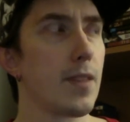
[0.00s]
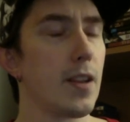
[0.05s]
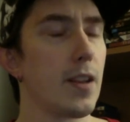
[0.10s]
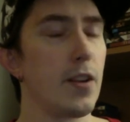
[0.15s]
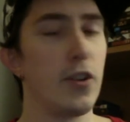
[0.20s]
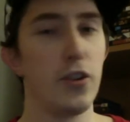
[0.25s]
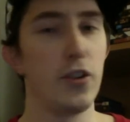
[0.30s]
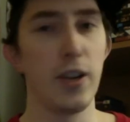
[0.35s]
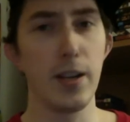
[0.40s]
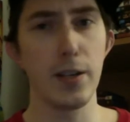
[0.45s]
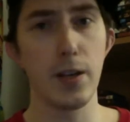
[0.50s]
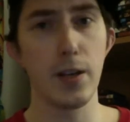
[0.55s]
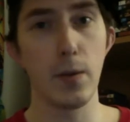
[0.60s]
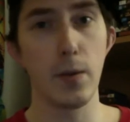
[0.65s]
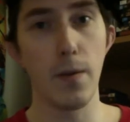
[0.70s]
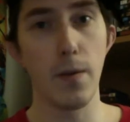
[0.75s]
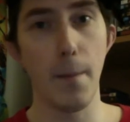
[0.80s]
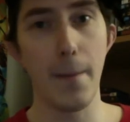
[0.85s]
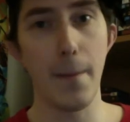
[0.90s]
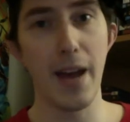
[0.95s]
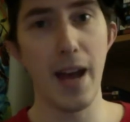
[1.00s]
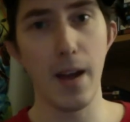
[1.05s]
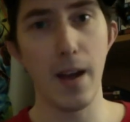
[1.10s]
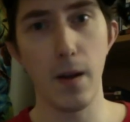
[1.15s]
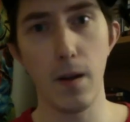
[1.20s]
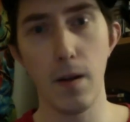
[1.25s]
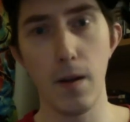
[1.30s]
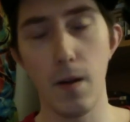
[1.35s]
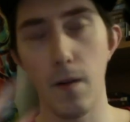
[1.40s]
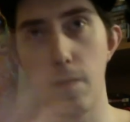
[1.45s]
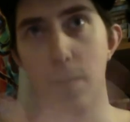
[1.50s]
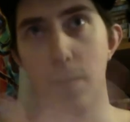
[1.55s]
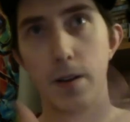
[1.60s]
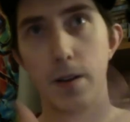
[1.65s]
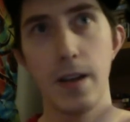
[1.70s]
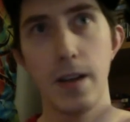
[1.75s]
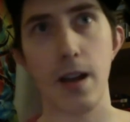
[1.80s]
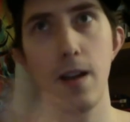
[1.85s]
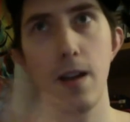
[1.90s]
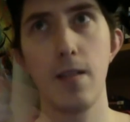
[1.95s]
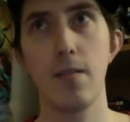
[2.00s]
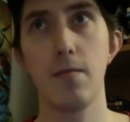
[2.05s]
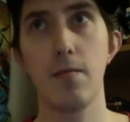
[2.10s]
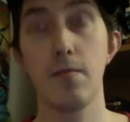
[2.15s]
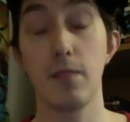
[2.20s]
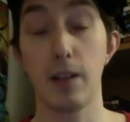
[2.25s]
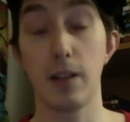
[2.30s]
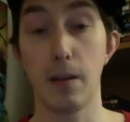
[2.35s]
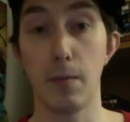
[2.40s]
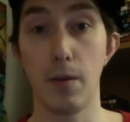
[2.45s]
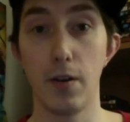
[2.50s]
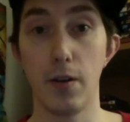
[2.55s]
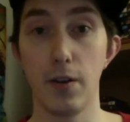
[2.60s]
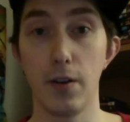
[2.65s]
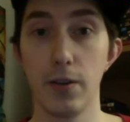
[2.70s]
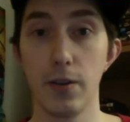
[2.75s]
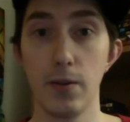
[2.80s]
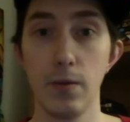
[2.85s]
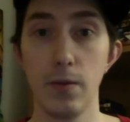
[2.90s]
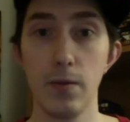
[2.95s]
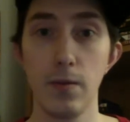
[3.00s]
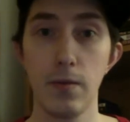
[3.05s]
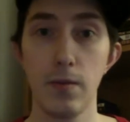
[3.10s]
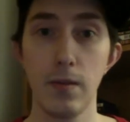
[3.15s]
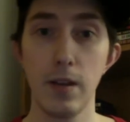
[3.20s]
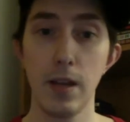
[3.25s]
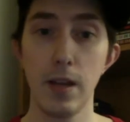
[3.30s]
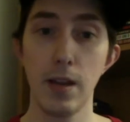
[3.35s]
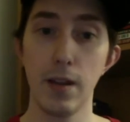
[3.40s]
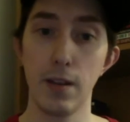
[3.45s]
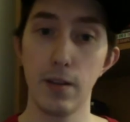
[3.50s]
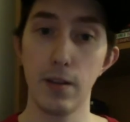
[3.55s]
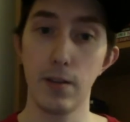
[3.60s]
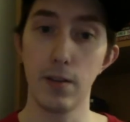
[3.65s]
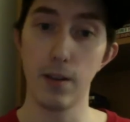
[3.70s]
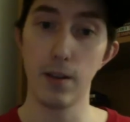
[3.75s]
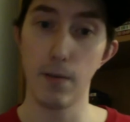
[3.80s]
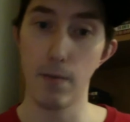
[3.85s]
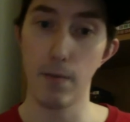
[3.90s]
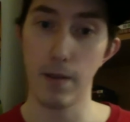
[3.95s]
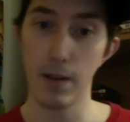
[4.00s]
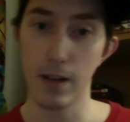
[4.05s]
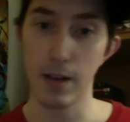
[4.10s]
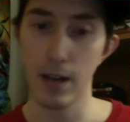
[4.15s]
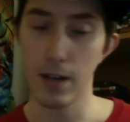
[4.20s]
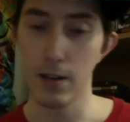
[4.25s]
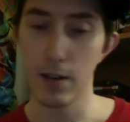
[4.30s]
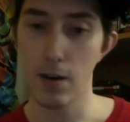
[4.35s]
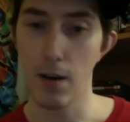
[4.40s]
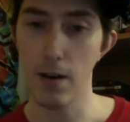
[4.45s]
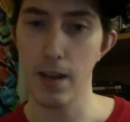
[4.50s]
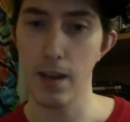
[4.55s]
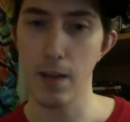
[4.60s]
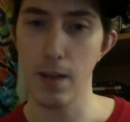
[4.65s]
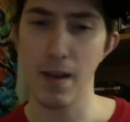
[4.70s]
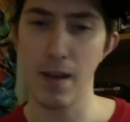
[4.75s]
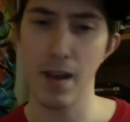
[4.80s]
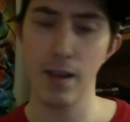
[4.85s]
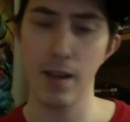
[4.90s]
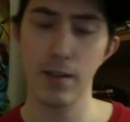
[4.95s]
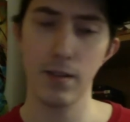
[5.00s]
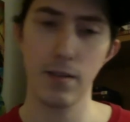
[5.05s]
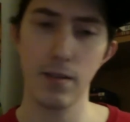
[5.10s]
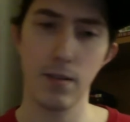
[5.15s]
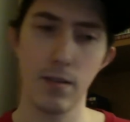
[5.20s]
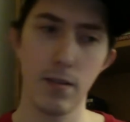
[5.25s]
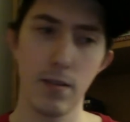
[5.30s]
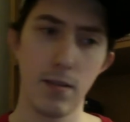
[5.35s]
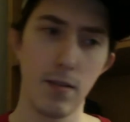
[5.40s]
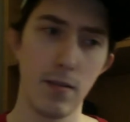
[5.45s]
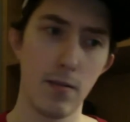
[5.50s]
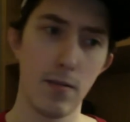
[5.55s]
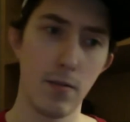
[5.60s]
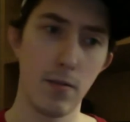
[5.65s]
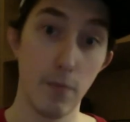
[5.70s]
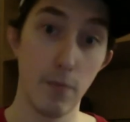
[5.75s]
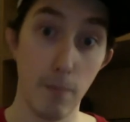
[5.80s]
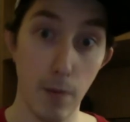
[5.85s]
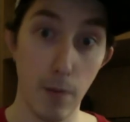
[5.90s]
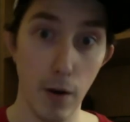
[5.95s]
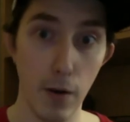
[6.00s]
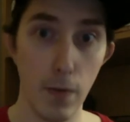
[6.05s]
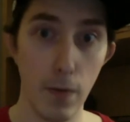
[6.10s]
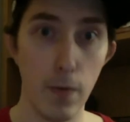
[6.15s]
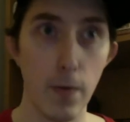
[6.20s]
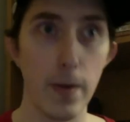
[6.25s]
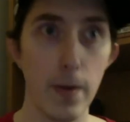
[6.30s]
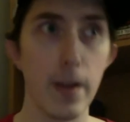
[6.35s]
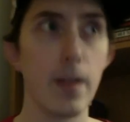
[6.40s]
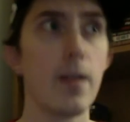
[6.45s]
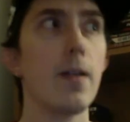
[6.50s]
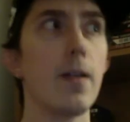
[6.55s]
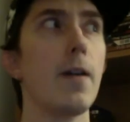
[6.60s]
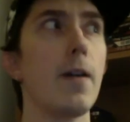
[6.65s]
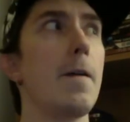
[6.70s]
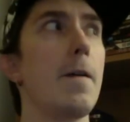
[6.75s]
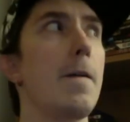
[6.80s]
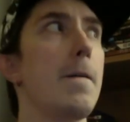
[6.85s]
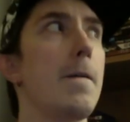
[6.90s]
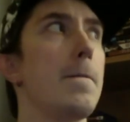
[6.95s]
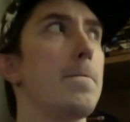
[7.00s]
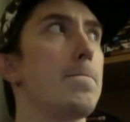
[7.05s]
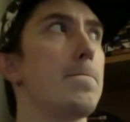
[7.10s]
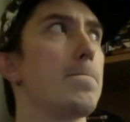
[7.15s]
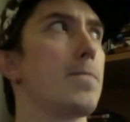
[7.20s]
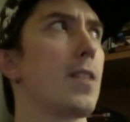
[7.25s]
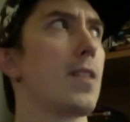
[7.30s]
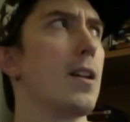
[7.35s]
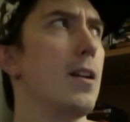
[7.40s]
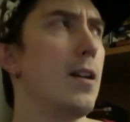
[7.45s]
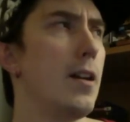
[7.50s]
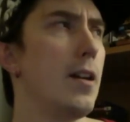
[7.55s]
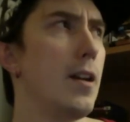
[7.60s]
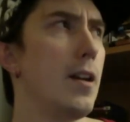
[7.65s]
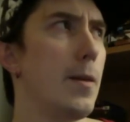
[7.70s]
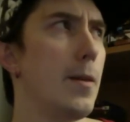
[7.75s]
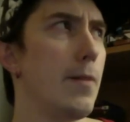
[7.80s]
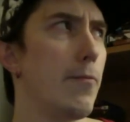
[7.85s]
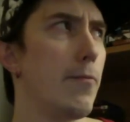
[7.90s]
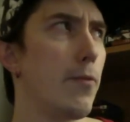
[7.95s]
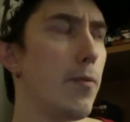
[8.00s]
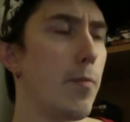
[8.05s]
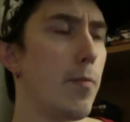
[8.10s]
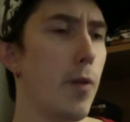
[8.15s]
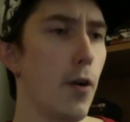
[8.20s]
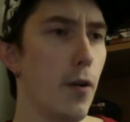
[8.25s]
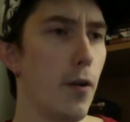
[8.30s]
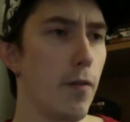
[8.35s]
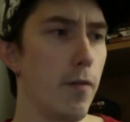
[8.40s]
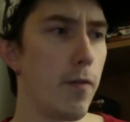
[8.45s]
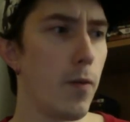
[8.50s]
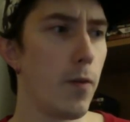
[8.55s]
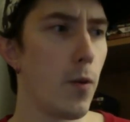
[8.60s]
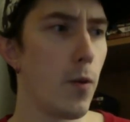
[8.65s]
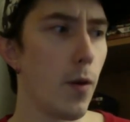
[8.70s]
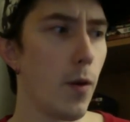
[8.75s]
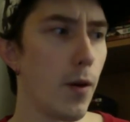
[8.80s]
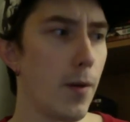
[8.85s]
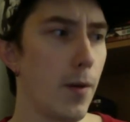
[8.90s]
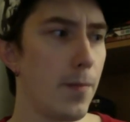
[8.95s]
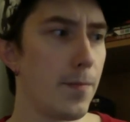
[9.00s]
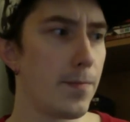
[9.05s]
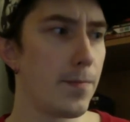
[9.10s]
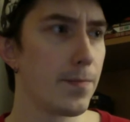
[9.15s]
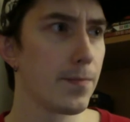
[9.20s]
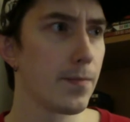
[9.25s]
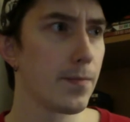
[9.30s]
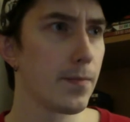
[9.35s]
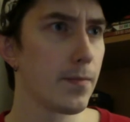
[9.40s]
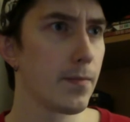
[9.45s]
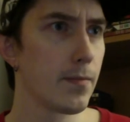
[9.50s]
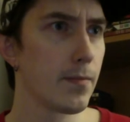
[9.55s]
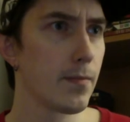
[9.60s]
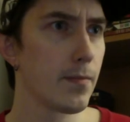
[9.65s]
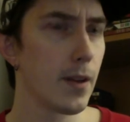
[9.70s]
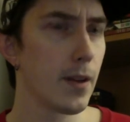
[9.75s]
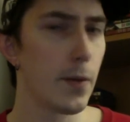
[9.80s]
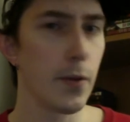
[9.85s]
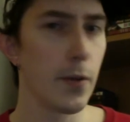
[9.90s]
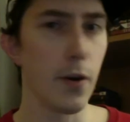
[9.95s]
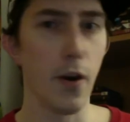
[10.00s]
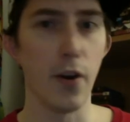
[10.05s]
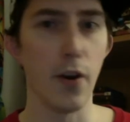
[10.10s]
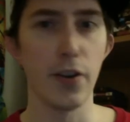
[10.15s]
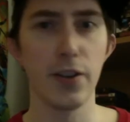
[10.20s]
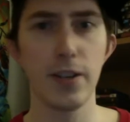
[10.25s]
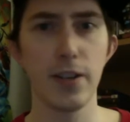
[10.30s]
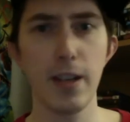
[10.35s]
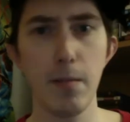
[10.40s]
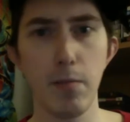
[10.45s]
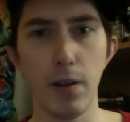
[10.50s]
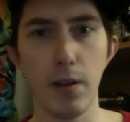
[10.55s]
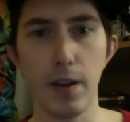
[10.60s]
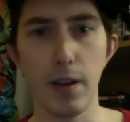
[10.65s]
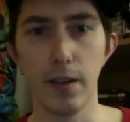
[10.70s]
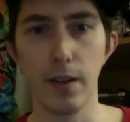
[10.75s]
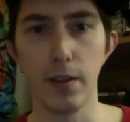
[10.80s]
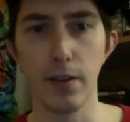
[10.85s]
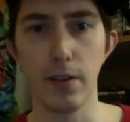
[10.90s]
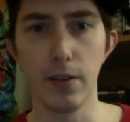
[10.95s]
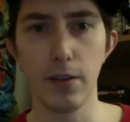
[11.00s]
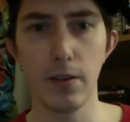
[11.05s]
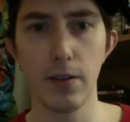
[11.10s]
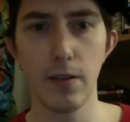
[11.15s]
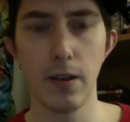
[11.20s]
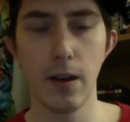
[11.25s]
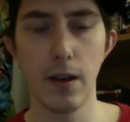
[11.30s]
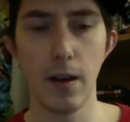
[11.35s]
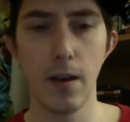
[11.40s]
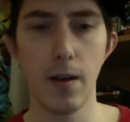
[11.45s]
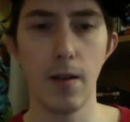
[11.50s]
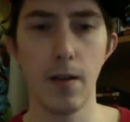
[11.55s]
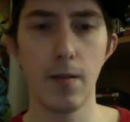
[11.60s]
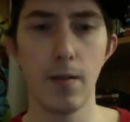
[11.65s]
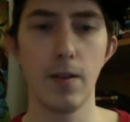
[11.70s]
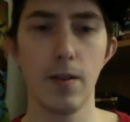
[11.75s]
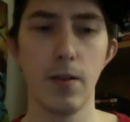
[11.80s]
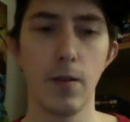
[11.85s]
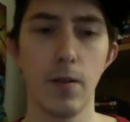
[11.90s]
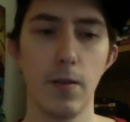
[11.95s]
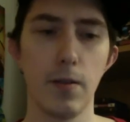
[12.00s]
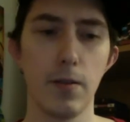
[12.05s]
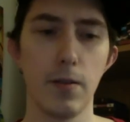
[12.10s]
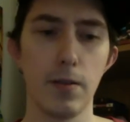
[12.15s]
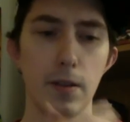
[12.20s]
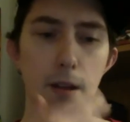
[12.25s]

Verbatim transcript: Jason with a bag over his head to part two. You see him then get his hockey mask, part three. And then with part four, there are siblings. Uh, you know, there's